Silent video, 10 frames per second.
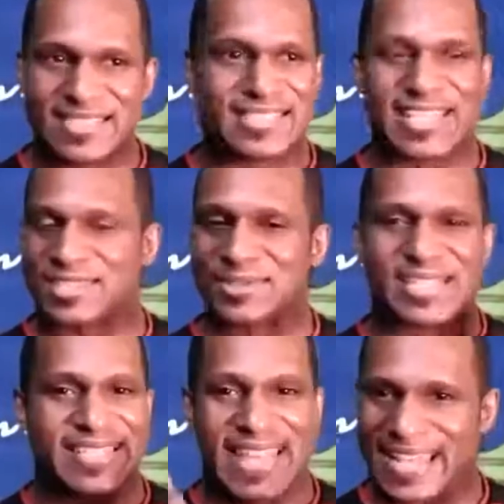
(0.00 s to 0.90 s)
sexual
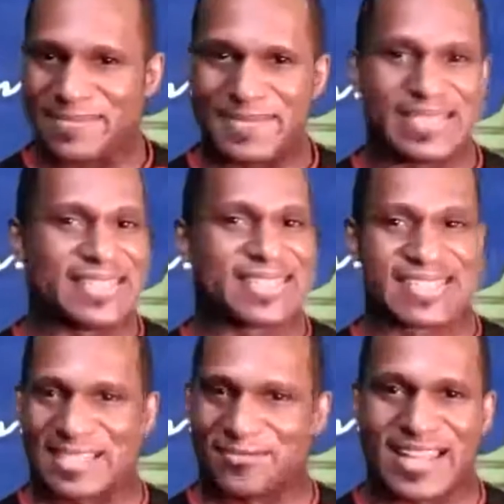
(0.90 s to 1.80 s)
anatomy and
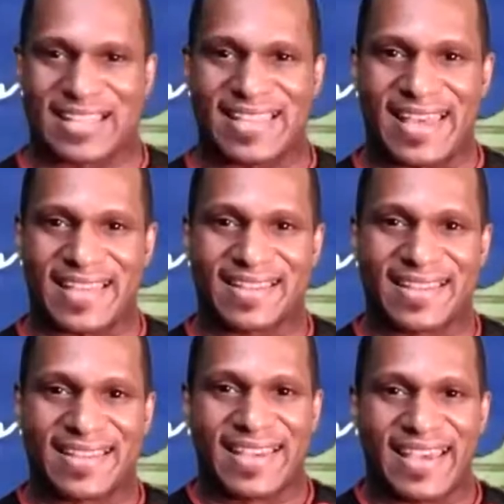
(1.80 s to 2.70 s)
stuff like that.
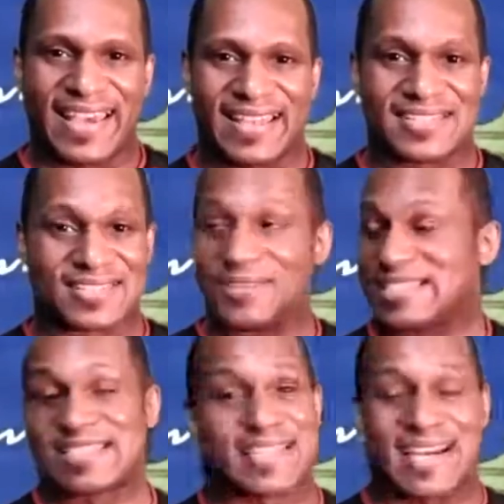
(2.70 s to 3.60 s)
And so it
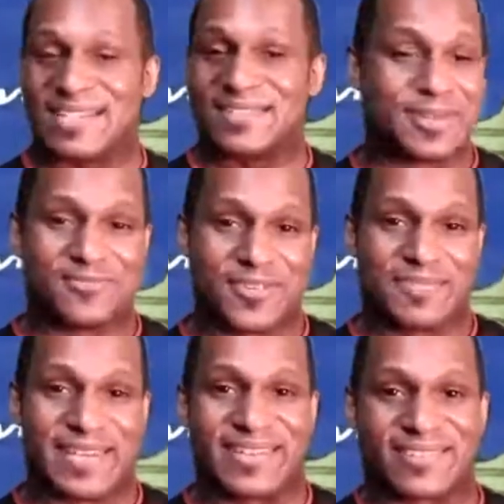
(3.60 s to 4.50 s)
just kind of went
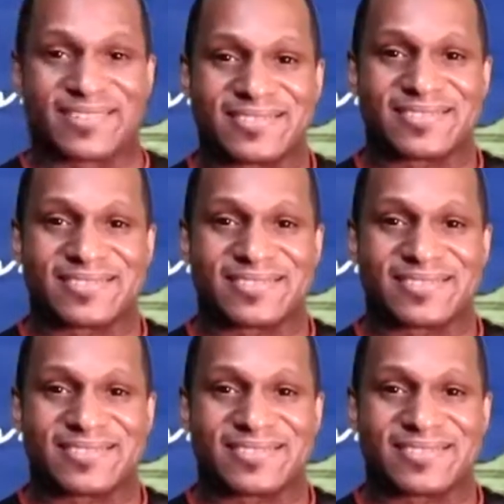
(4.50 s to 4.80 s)
from there.